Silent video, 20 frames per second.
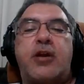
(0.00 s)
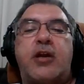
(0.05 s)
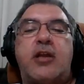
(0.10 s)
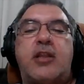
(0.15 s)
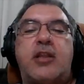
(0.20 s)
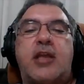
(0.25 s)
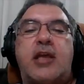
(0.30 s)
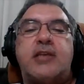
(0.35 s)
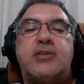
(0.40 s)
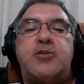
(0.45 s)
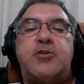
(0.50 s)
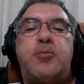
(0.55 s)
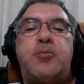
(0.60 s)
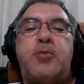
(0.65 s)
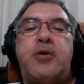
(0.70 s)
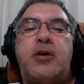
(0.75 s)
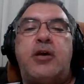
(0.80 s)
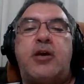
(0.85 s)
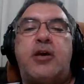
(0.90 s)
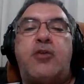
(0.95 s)
it has to
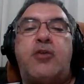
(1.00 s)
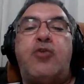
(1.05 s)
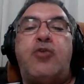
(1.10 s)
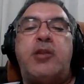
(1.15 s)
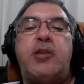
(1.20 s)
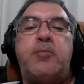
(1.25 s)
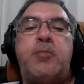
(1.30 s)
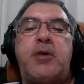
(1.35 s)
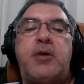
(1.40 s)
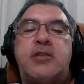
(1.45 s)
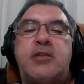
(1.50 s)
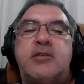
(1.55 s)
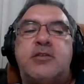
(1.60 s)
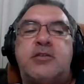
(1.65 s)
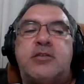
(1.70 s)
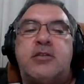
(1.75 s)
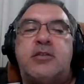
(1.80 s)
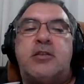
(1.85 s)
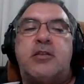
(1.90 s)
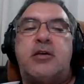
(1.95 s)
be green
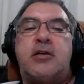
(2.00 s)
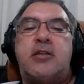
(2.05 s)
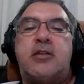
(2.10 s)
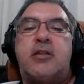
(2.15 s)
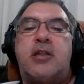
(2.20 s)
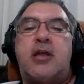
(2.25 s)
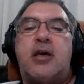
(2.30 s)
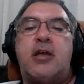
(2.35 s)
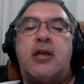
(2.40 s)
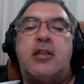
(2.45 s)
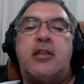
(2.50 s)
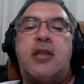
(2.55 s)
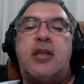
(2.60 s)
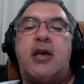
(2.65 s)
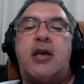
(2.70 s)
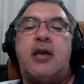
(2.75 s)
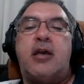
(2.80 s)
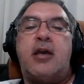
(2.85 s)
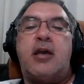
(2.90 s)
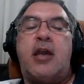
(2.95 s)
beans.
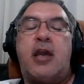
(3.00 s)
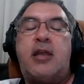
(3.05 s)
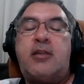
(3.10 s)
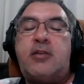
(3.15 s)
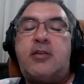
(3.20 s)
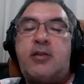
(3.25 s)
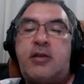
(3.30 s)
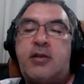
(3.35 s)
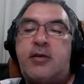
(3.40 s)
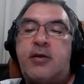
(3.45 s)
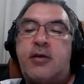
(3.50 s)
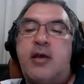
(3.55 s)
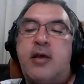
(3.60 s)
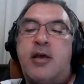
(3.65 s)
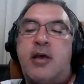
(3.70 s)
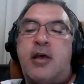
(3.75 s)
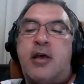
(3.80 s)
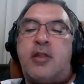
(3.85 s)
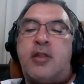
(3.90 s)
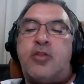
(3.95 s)
They and
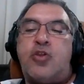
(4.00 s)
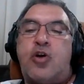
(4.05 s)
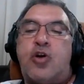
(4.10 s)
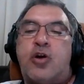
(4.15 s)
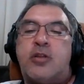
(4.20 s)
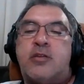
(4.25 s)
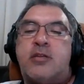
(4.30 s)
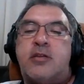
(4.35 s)
not